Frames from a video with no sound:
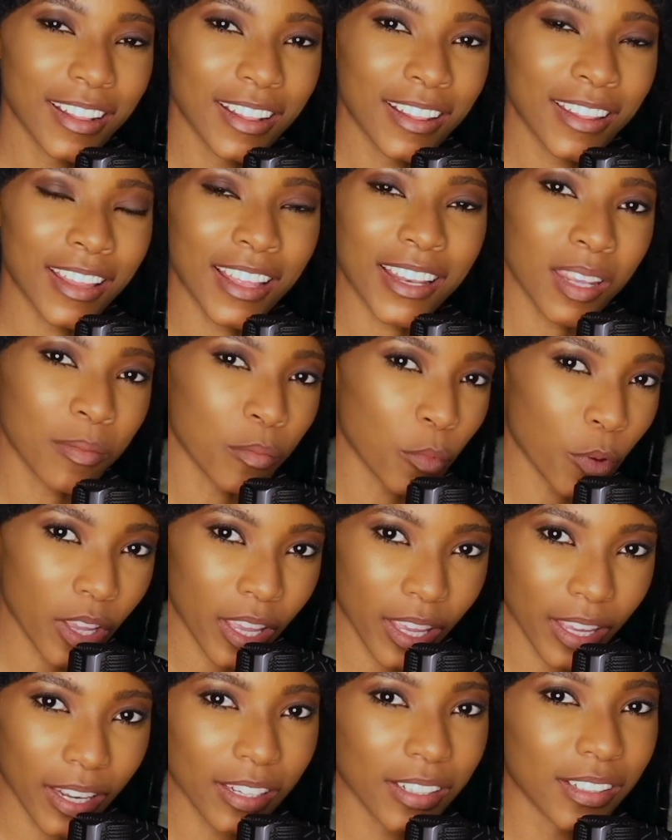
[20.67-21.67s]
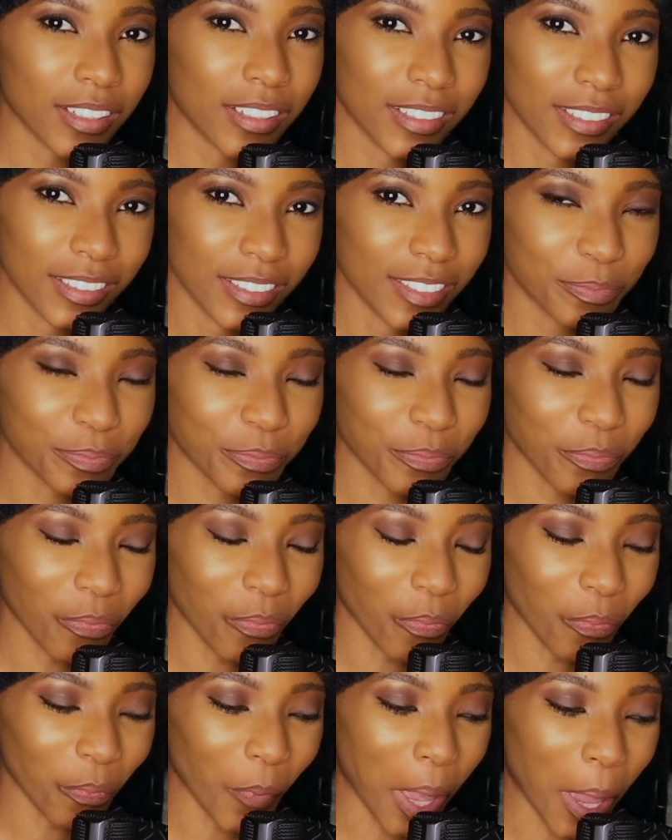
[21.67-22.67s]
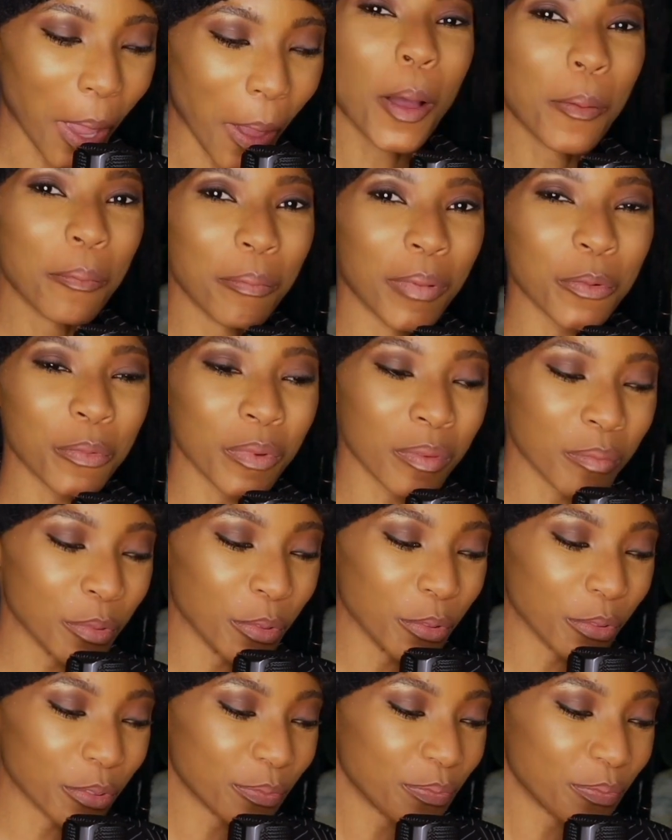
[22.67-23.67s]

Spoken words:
that Kimugel. But we move.